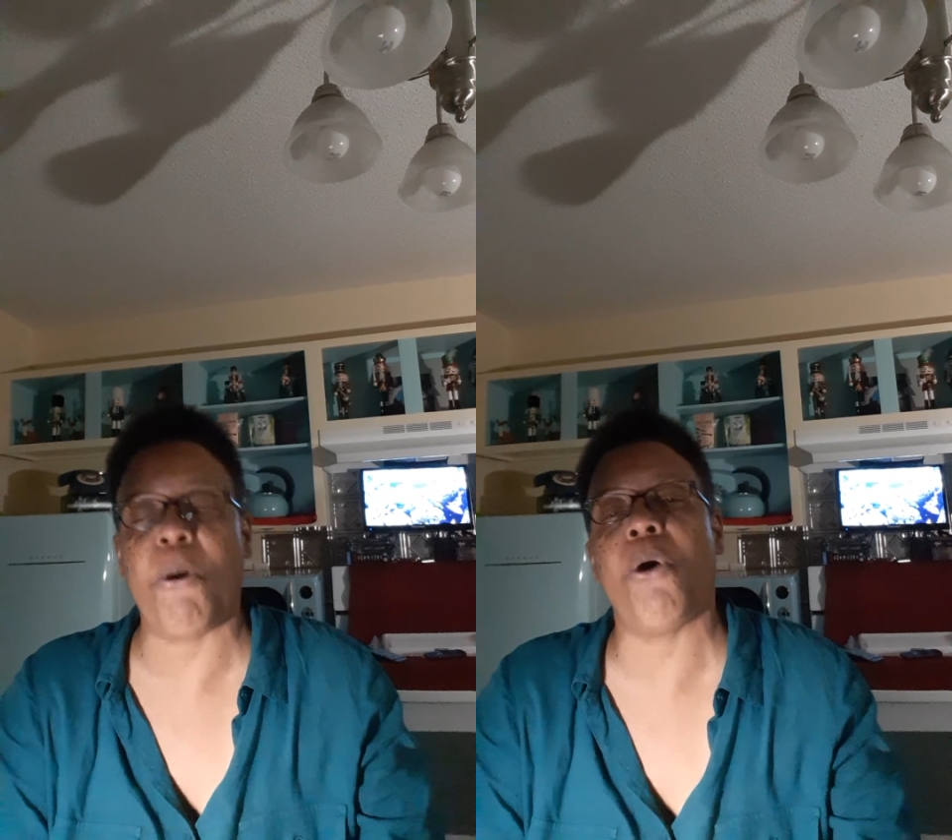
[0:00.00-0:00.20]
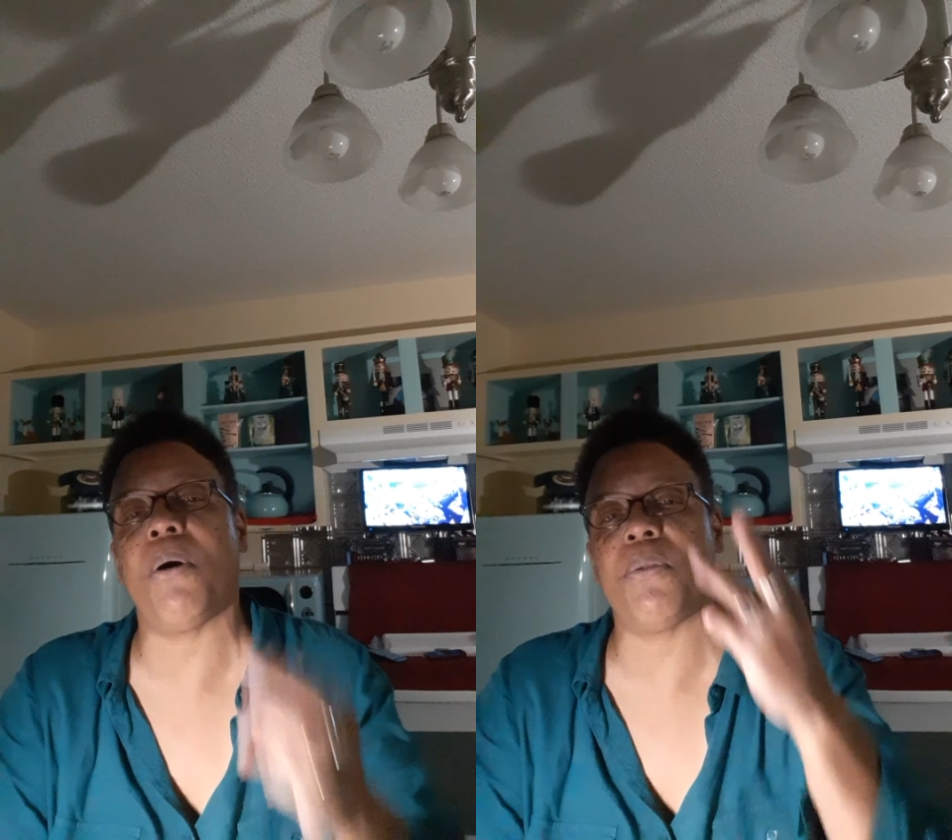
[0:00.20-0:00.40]

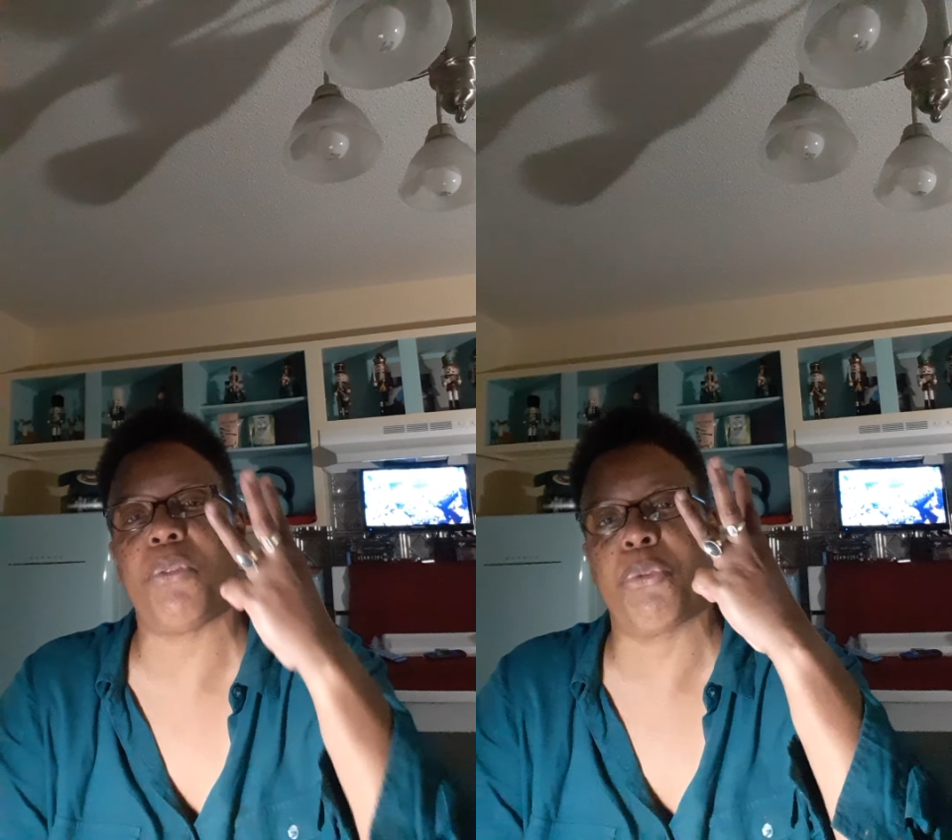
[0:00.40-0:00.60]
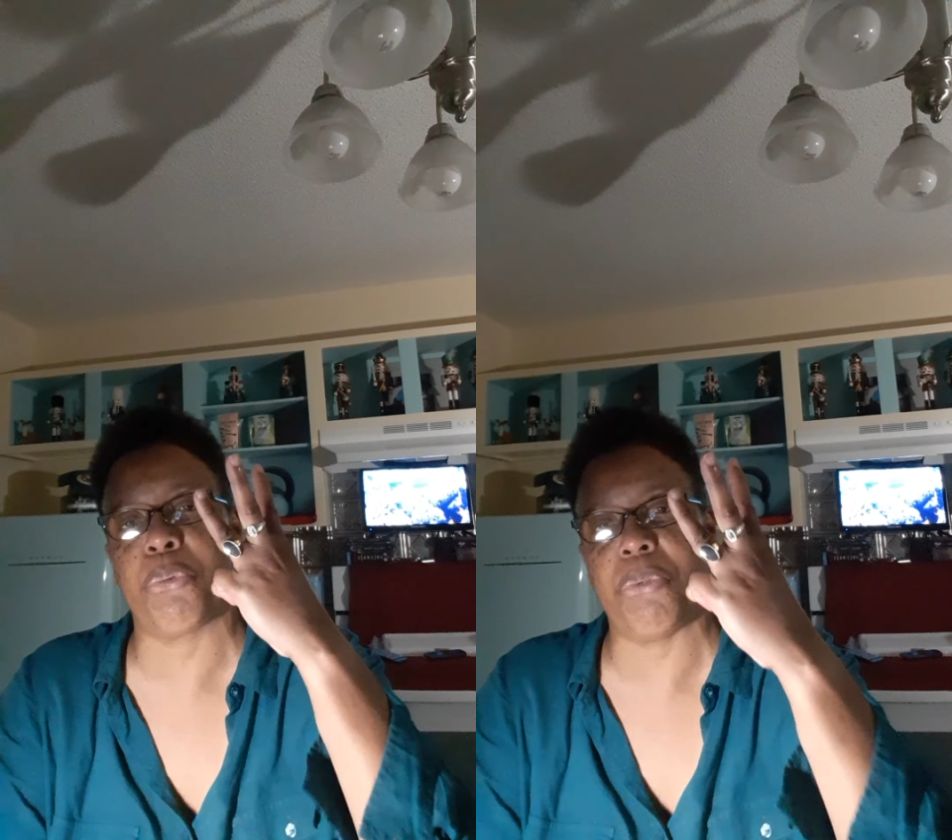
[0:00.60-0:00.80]
part
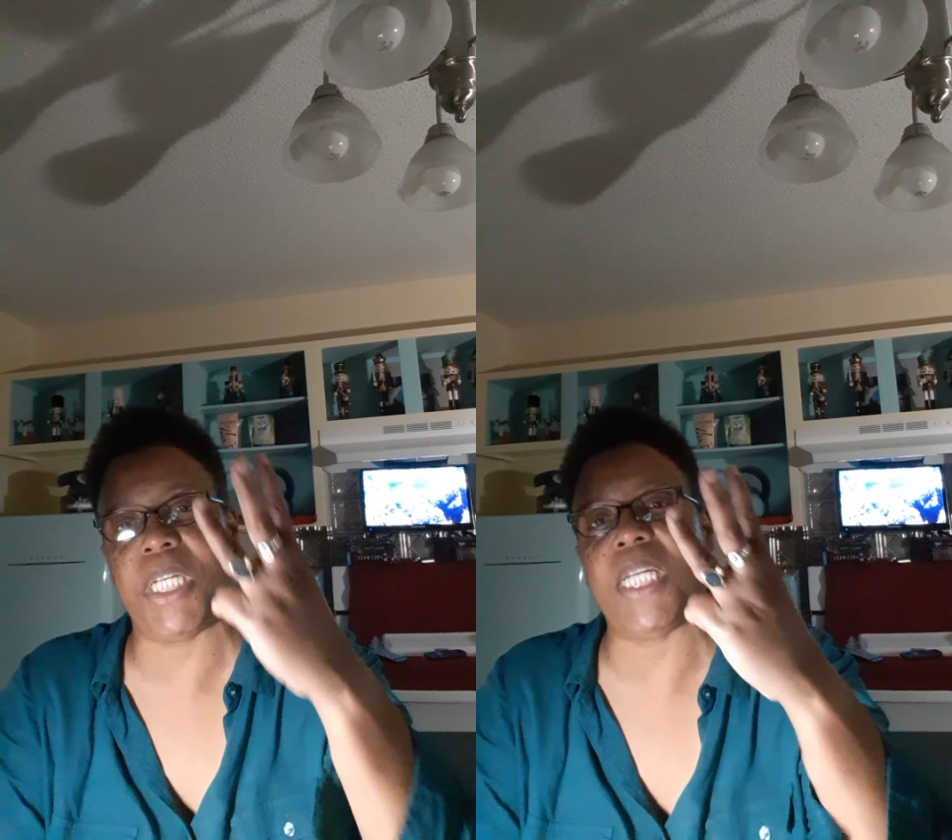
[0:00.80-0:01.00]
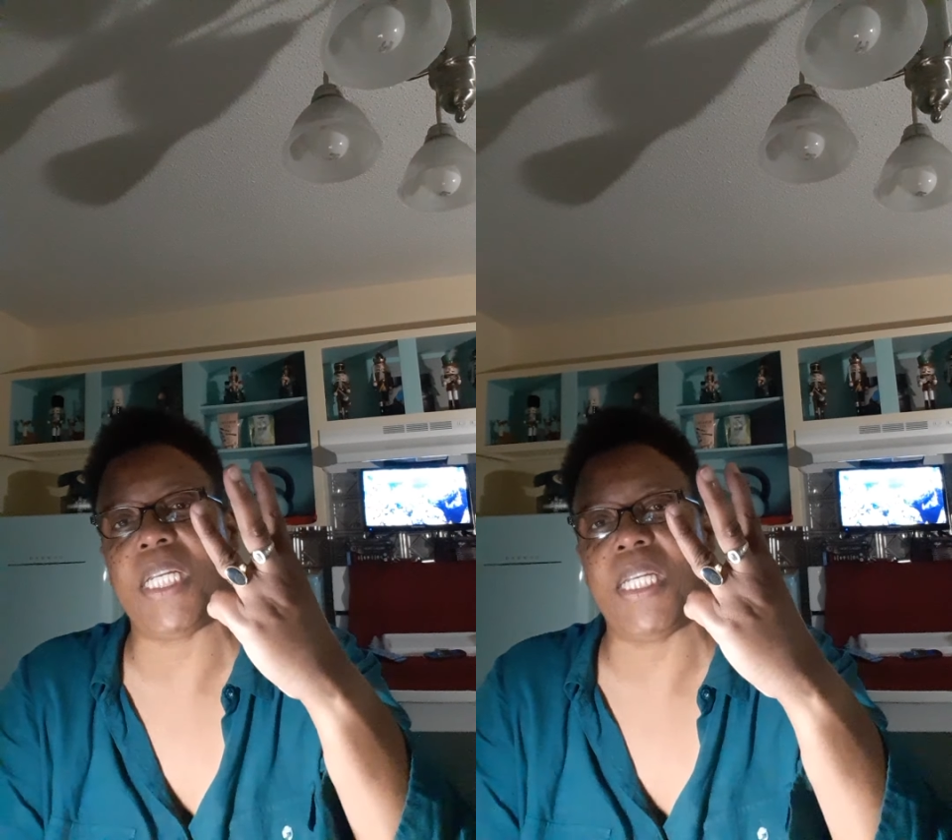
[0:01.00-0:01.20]

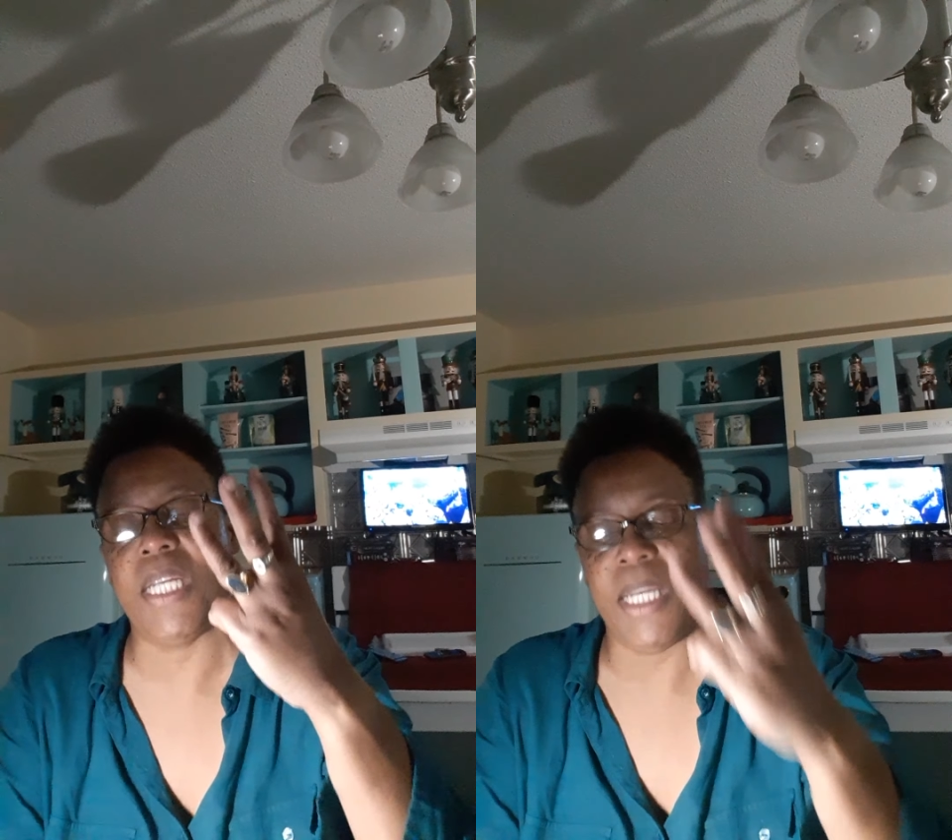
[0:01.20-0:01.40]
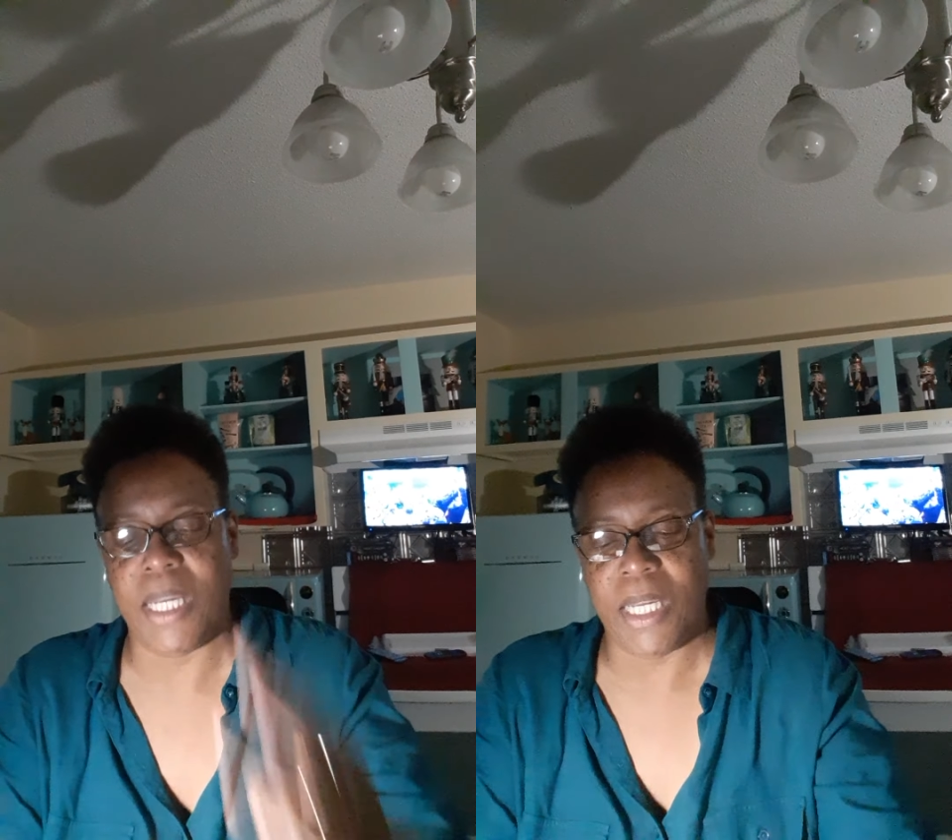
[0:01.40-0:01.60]
three